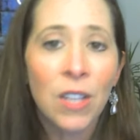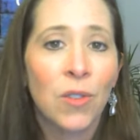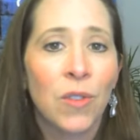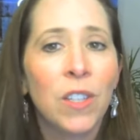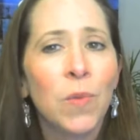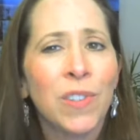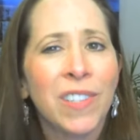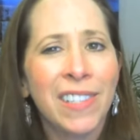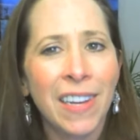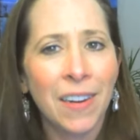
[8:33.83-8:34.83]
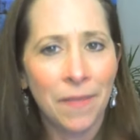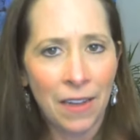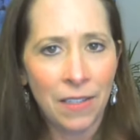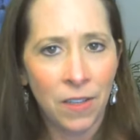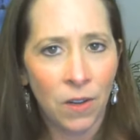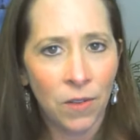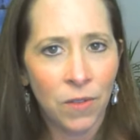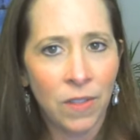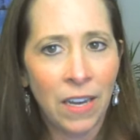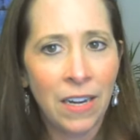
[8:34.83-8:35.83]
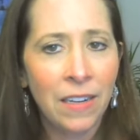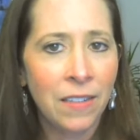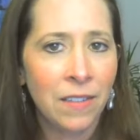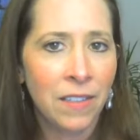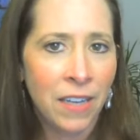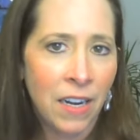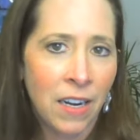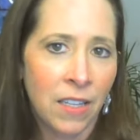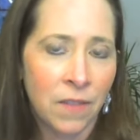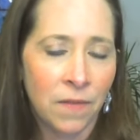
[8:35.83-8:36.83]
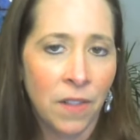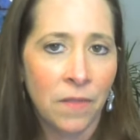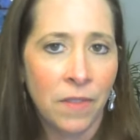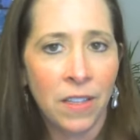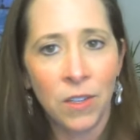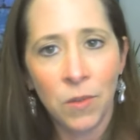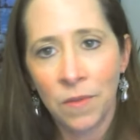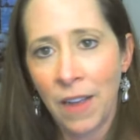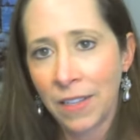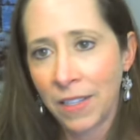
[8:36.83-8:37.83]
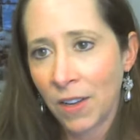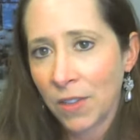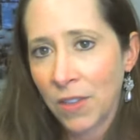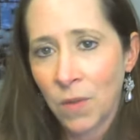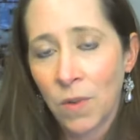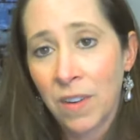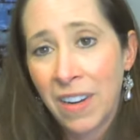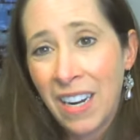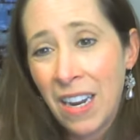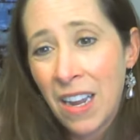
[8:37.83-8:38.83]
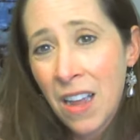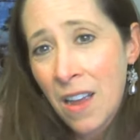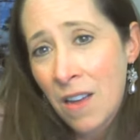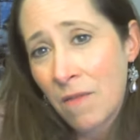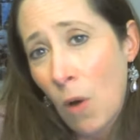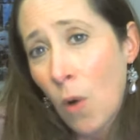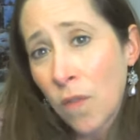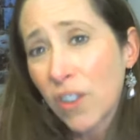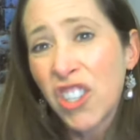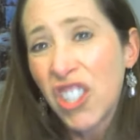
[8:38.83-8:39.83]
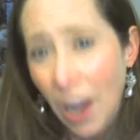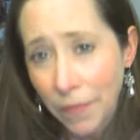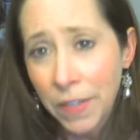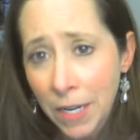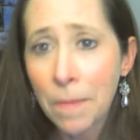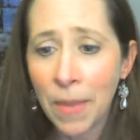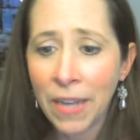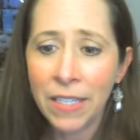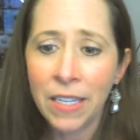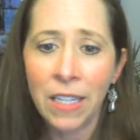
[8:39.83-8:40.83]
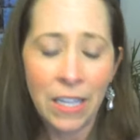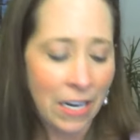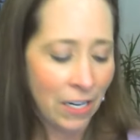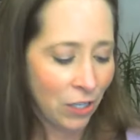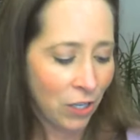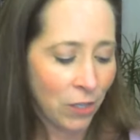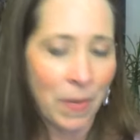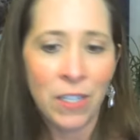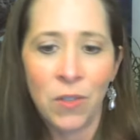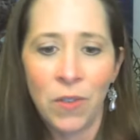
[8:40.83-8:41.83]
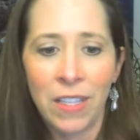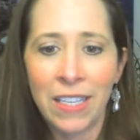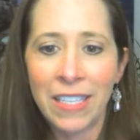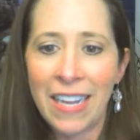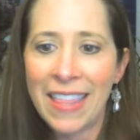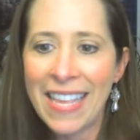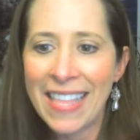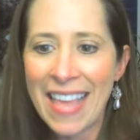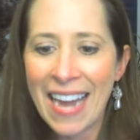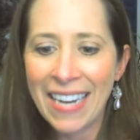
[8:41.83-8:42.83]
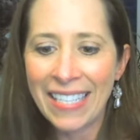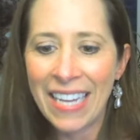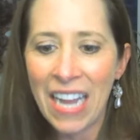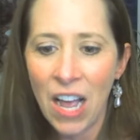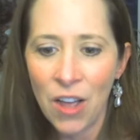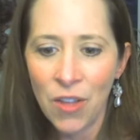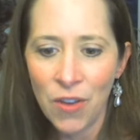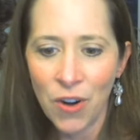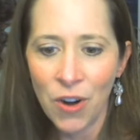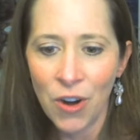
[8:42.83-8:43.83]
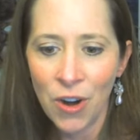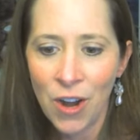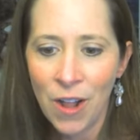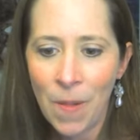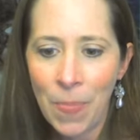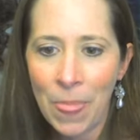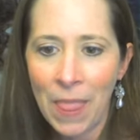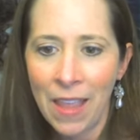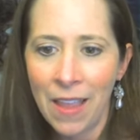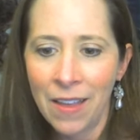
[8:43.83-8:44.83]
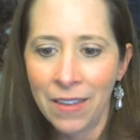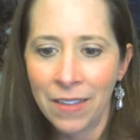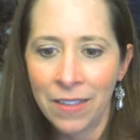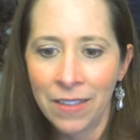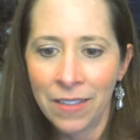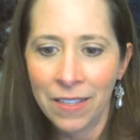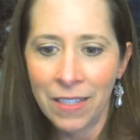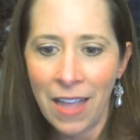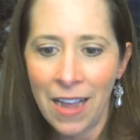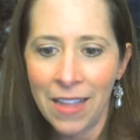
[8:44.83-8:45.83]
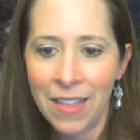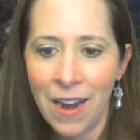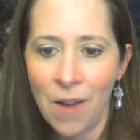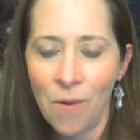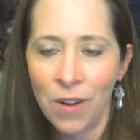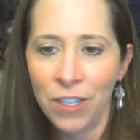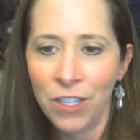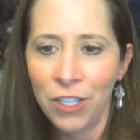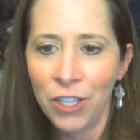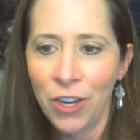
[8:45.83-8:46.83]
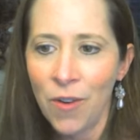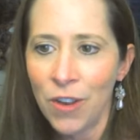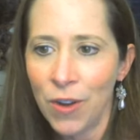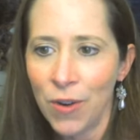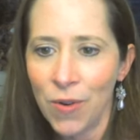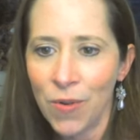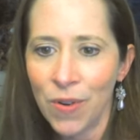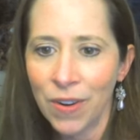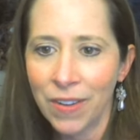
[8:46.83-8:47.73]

So these were sick fat cells. They didn't stay nice and fluffy. These were fat cells that were getting overstuffed, basically, just by doing this. And I think that is the other slide that I wanted to show you,